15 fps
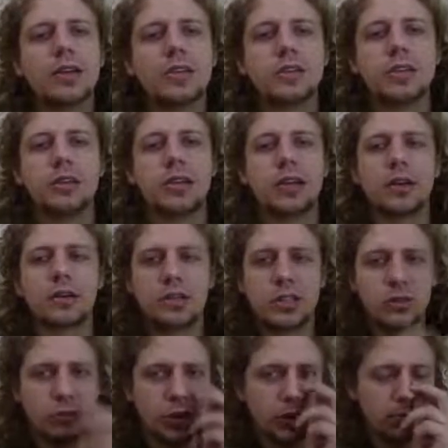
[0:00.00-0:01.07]
So here we see
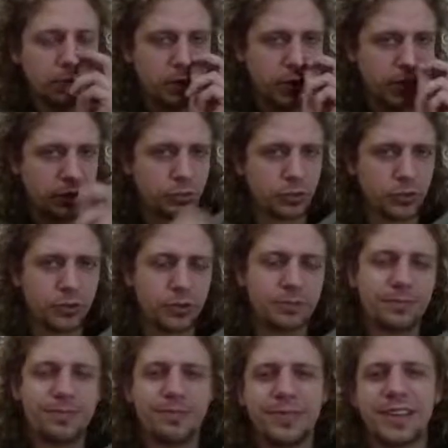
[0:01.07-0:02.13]
white applying the rule.
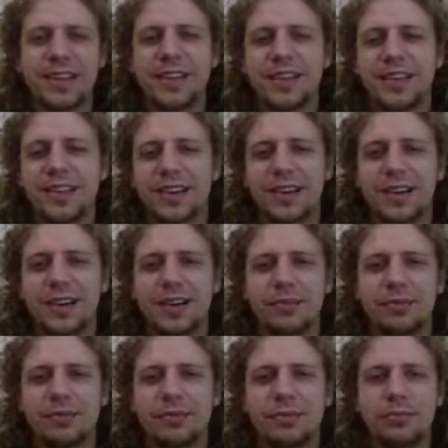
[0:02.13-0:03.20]

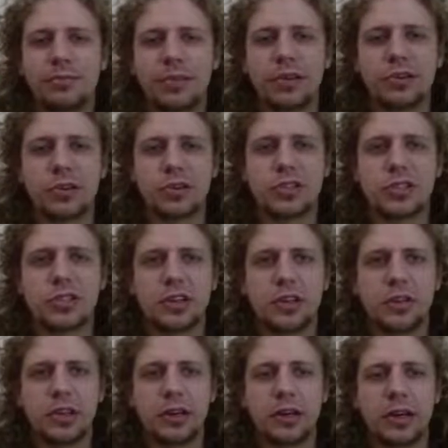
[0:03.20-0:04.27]
But of course this is all
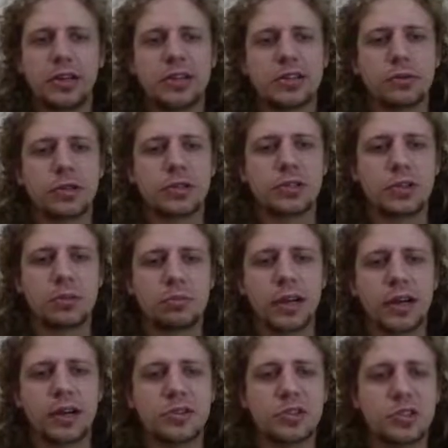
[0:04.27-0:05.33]
theory, and these are really strong
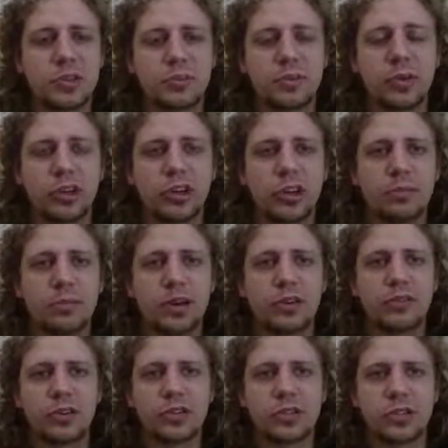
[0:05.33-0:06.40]
players. This is Bogoljubow
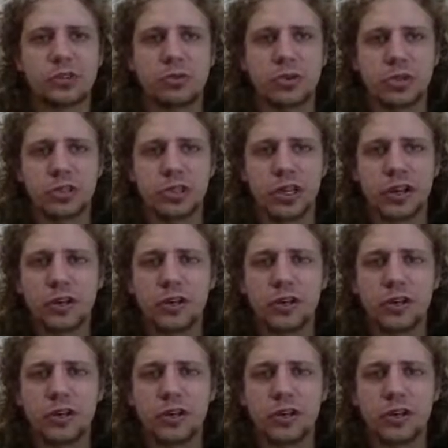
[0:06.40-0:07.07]
versus Rosenthal.